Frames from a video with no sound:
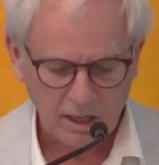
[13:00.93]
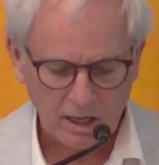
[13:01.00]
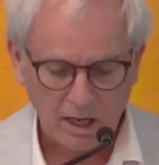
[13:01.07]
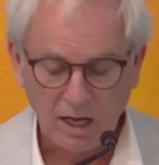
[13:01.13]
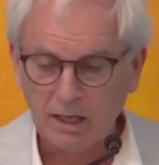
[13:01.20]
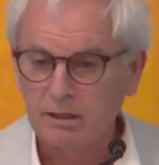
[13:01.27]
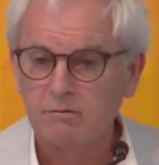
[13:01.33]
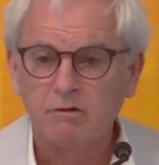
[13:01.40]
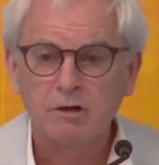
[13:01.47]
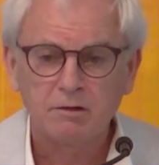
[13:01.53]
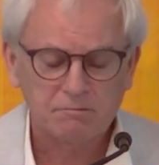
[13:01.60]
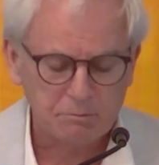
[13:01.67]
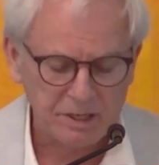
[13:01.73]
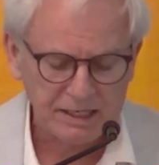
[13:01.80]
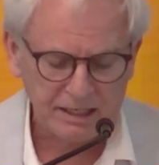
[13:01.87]
It involved
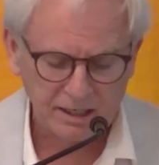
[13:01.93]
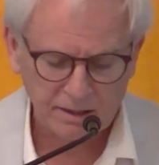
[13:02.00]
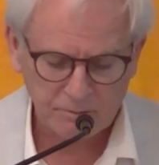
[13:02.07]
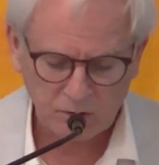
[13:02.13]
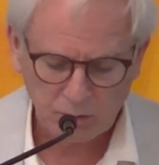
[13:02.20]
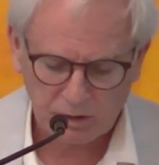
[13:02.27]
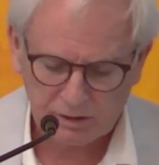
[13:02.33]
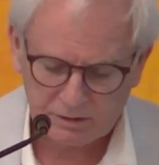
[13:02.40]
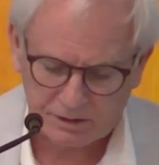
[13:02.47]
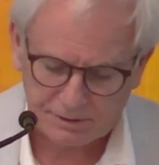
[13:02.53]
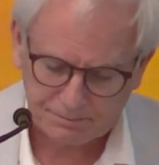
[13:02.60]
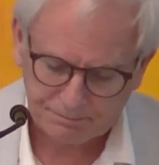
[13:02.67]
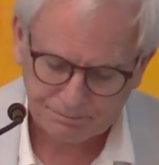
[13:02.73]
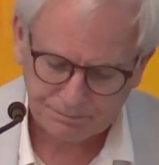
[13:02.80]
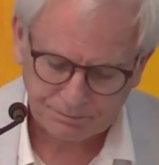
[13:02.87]
many immigrants.
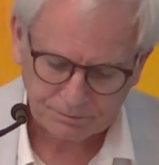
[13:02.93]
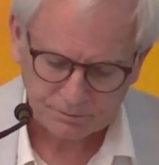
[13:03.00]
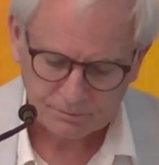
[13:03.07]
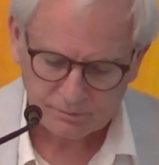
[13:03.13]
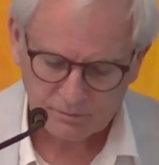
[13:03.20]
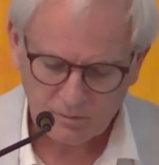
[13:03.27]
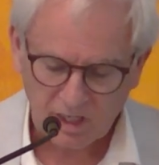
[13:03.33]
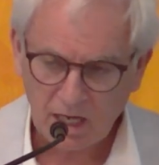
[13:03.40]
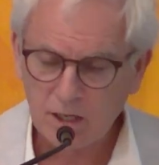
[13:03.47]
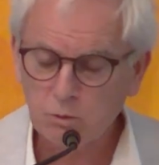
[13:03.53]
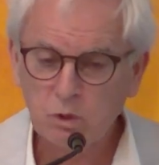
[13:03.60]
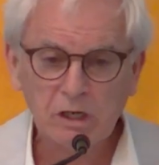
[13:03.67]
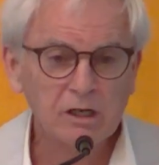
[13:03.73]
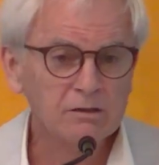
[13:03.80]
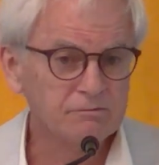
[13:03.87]
It
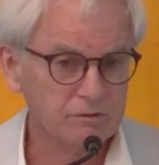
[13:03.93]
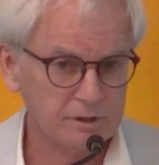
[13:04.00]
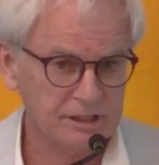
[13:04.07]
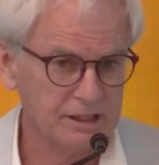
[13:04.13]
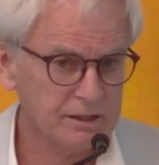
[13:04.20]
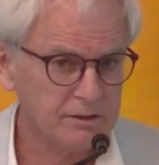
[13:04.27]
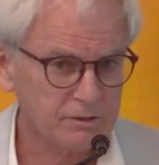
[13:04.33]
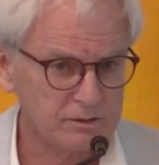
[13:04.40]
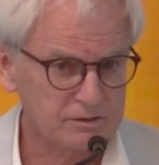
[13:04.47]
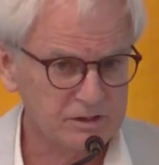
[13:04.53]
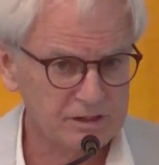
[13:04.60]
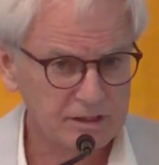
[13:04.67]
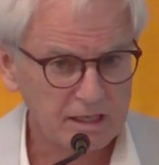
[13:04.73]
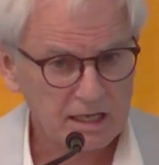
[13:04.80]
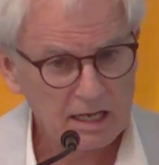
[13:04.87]
went on for
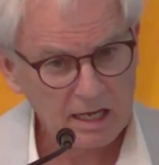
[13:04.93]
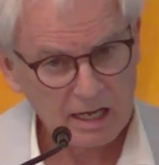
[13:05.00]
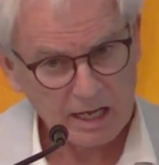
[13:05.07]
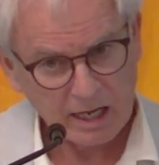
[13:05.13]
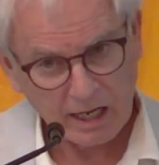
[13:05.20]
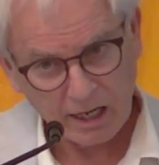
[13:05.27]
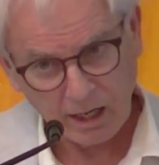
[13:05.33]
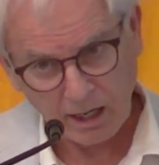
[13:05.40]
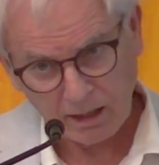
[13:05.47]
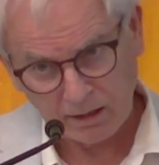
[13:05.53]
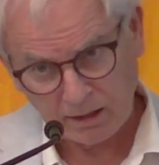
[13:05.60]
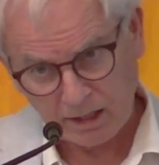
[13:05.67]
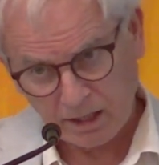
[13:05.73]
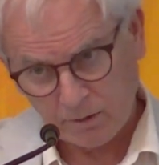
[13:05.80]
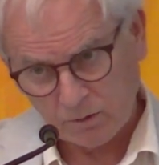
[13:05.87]
years, and
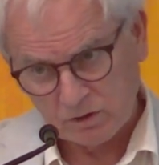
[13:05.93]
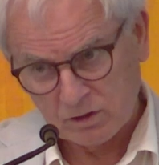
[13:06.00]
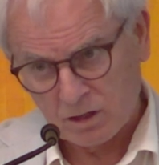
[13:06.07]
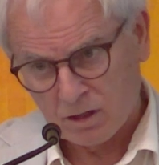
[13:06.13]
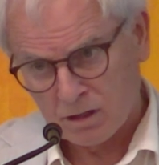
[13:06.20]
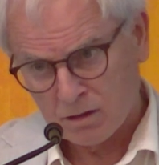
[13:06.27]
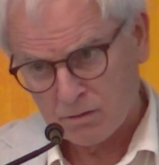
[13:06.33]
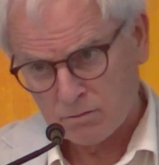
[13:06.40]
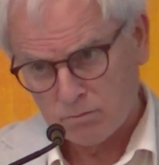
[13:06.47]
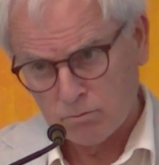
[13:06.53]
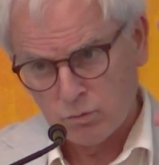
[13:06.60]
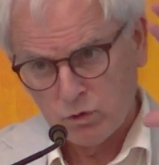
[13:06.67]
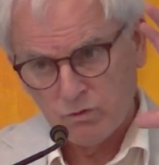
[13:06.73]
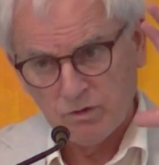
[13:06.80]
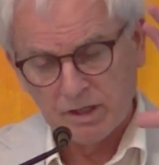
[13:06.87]
it was all
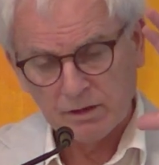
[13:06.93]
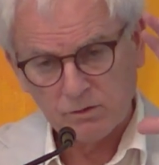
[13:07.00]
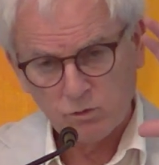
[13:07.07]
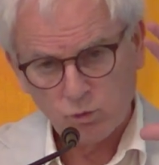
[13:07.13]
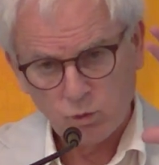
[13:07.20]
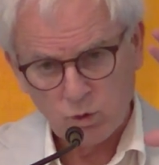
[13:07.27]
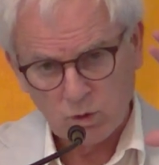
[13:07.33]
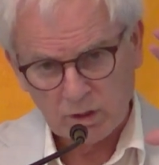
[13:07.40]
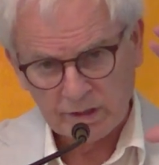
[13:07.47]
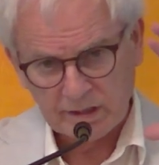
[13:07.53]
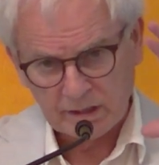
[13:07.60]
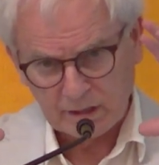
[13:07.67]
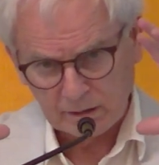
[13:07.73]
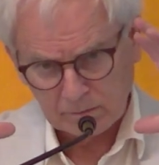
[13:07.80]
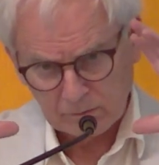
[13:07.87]
moving toward
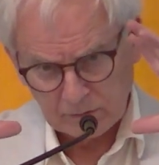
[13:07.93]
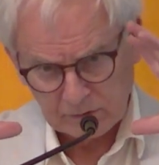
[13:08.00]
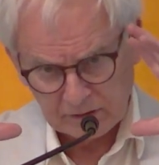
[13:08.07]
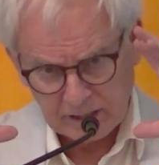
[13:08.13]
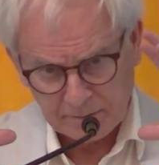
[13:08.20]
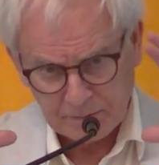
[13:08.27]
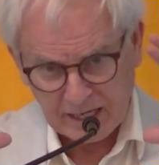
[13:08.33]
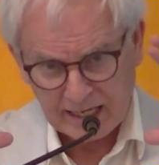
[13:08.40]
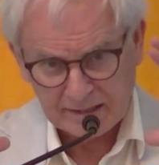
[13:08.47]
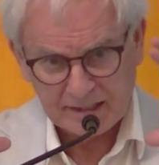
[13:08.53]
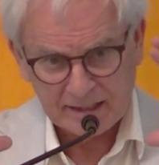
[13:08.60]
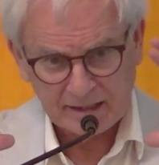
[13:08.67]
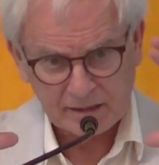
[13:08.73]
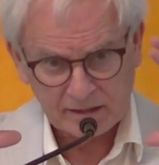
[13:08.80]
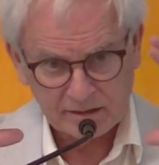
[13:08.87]
a
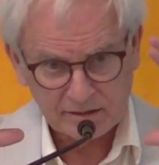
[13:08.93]
climatic